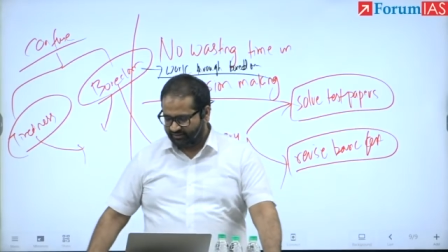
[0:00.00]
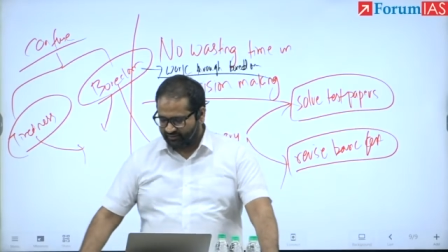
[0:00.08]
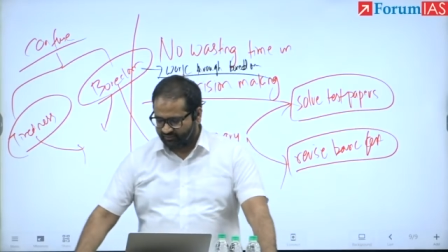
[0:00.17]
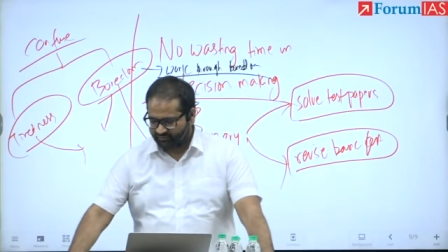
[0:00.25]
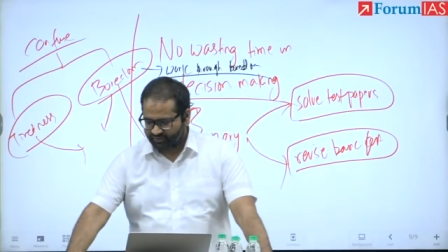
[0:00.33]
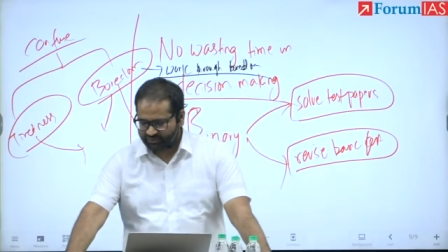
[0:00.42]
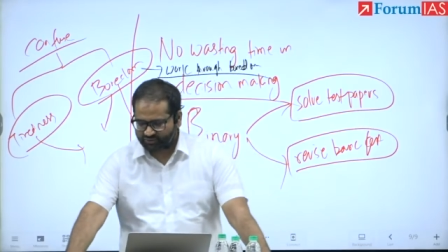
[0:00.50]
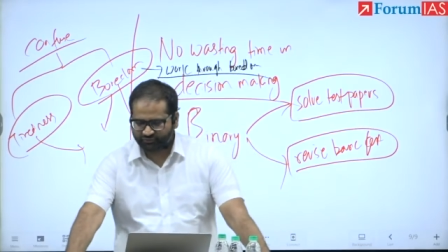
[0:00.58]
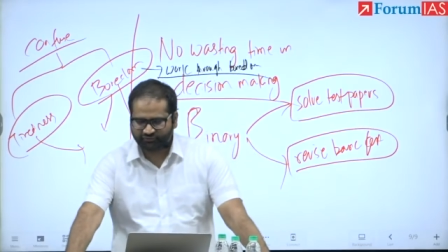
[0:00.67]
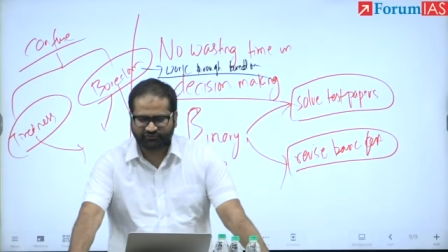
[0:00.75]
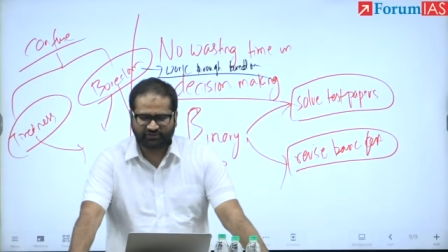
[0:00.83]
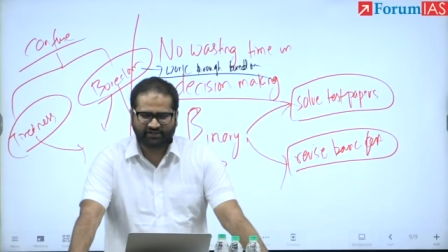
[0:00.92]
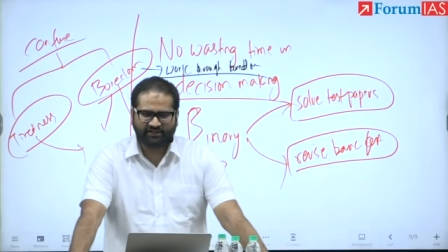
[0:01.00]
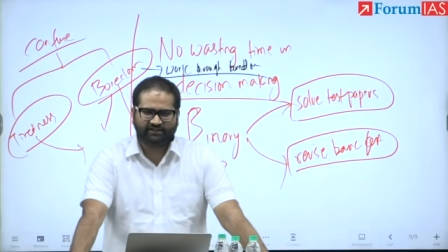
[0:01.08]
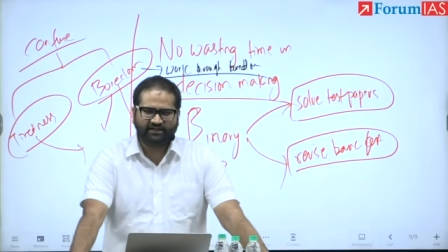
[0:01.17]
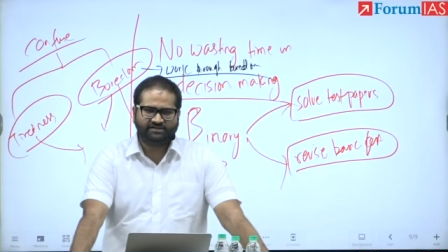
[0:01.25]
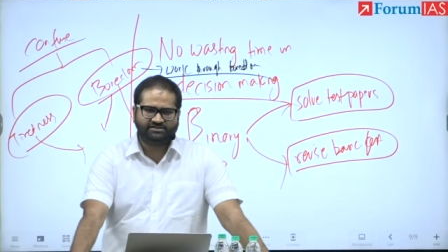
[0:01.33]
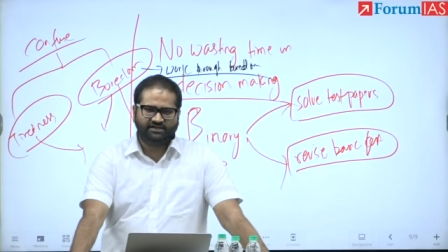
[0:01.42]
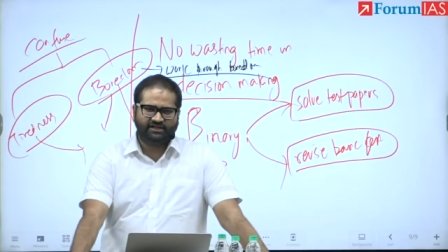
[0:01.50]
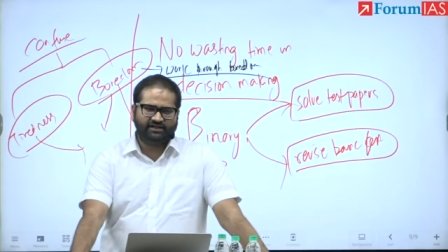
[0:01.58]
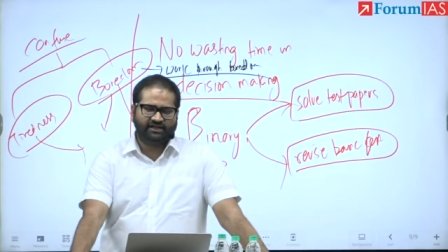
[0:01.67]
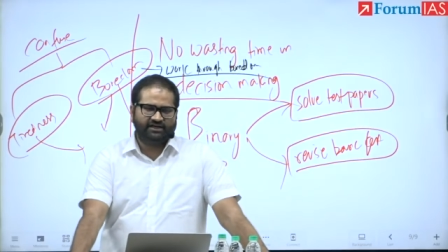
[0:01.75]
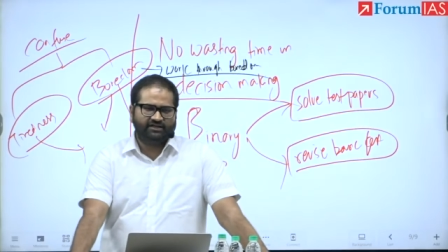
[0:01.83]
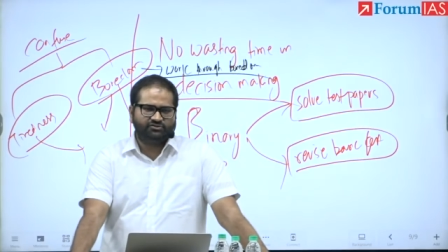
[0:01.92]
So I used to sit in that chair
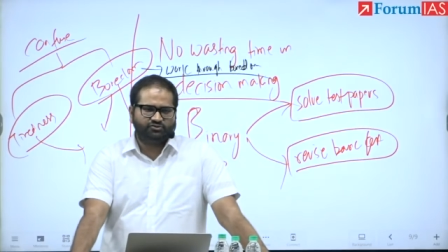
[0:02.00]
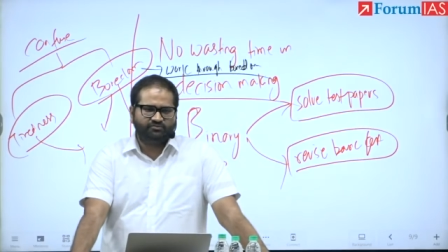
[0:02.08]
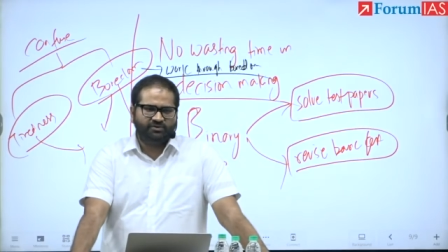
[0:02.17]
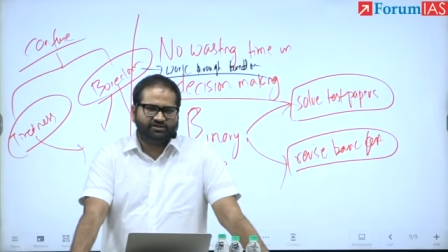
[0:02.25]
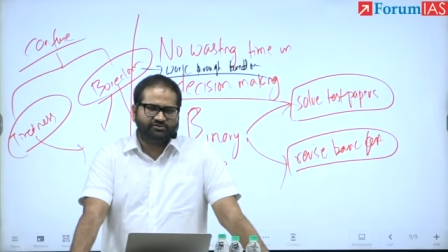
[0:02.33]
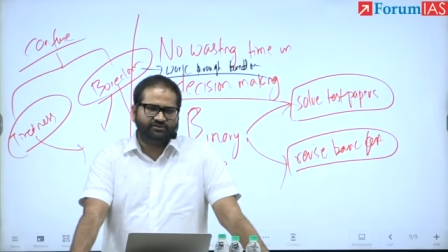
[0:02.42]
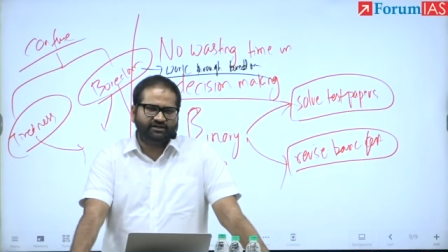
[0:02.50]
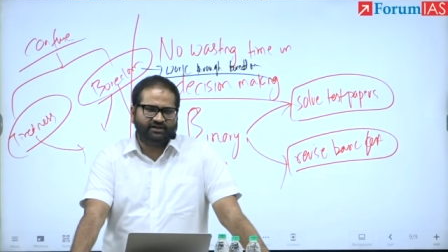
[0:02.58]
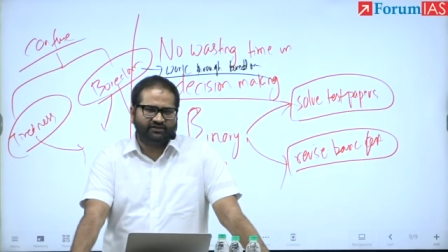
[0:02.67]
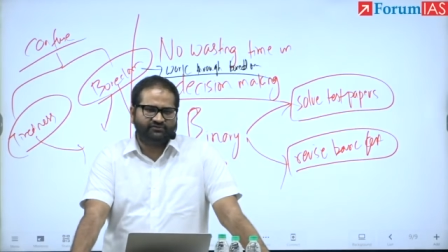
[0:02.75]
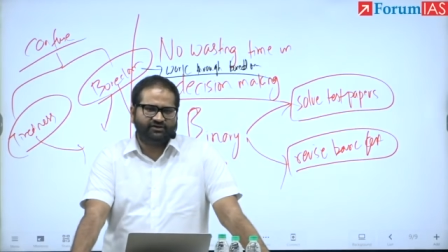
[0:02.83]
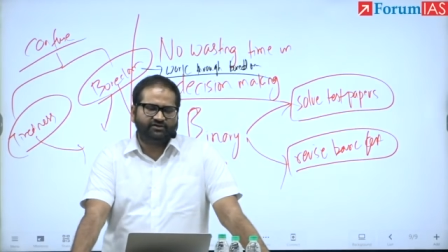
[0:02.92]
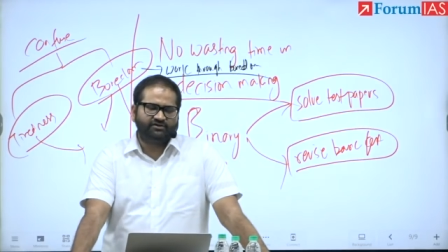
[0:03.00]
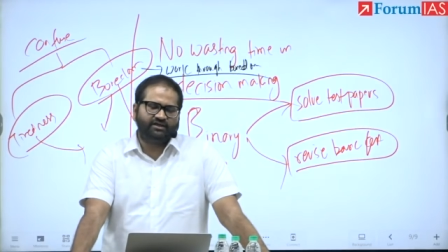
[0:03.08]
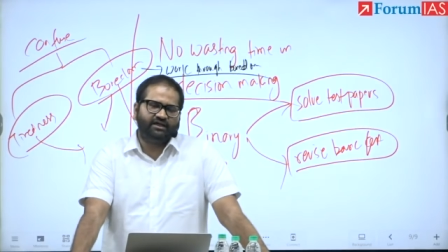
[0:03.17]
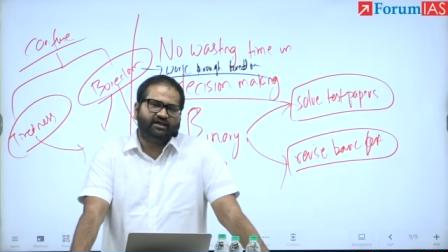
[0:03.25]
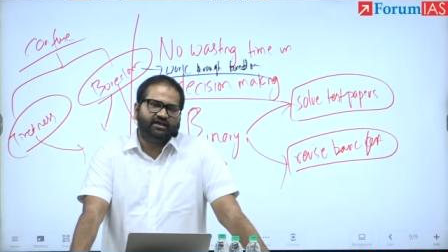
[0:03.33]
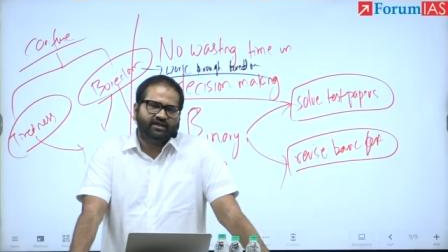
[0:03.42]
and I used to make sure that I sit eh,